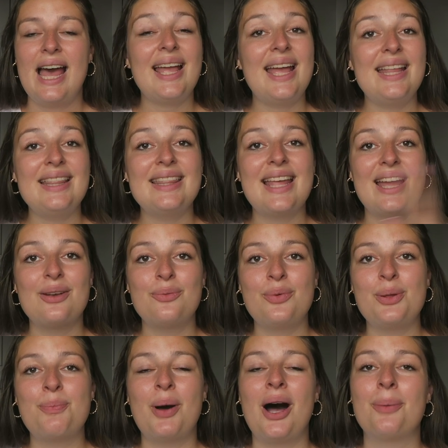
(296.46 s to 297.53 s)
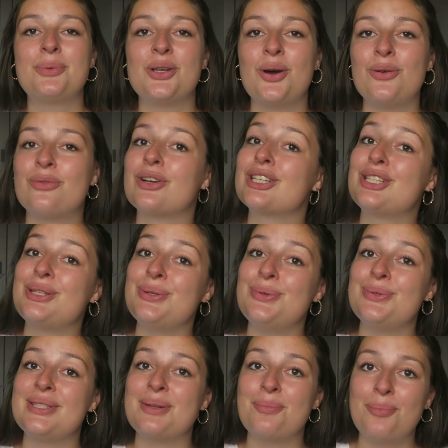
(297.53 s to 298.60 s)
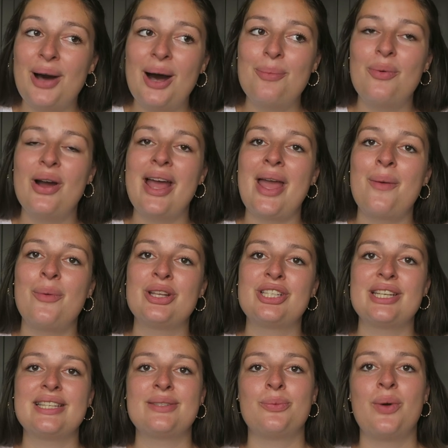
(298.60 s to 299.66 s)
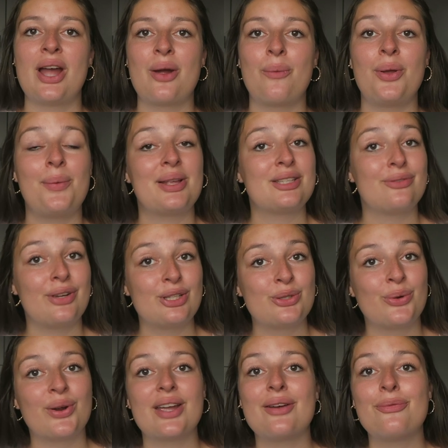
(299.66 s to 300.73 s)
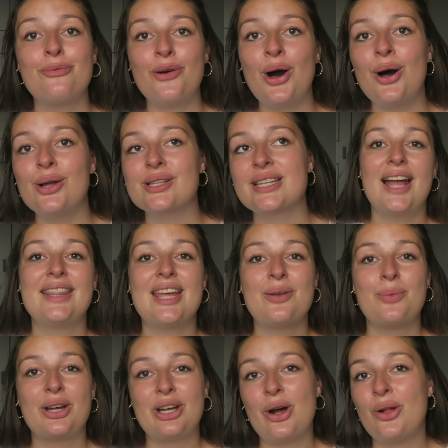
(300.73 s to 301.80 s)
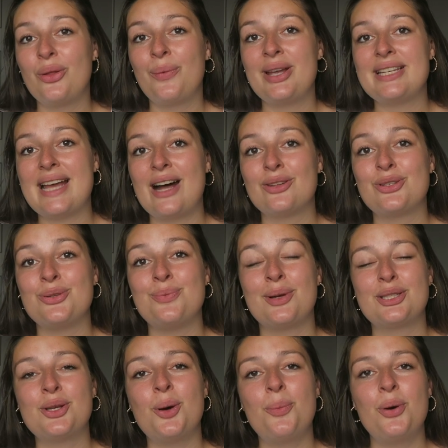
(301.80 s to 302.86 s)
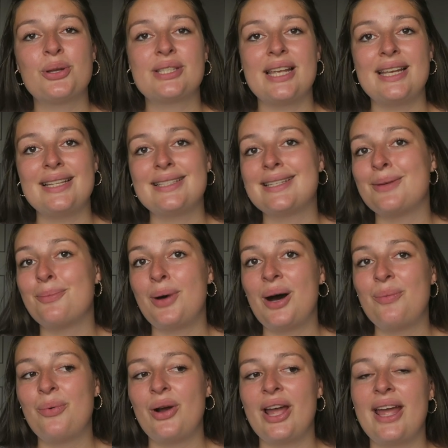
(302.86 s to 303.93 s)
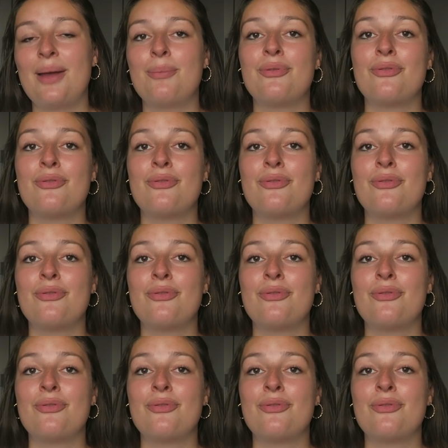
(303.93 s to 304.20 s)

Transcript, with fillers: and then we popped over to Zimbabwe, which is where we went to Victoria Falls, and then went all the way down to Matopos in Zimbabwe